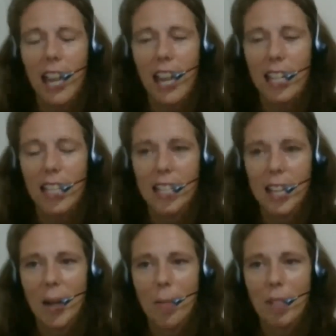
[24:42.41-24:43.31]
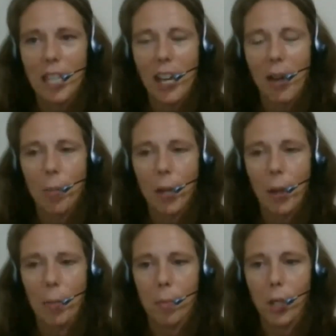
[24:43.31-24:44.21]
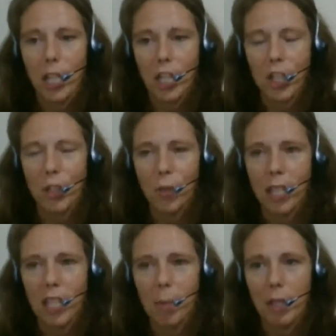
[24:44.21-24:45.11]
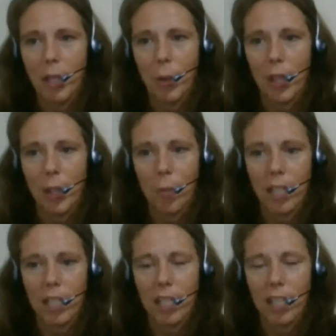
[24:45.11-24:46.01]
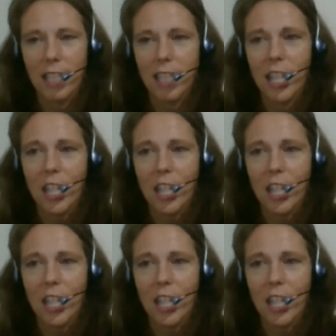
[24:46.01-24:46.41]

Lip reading: And mortgages do tend to be lower than rent does.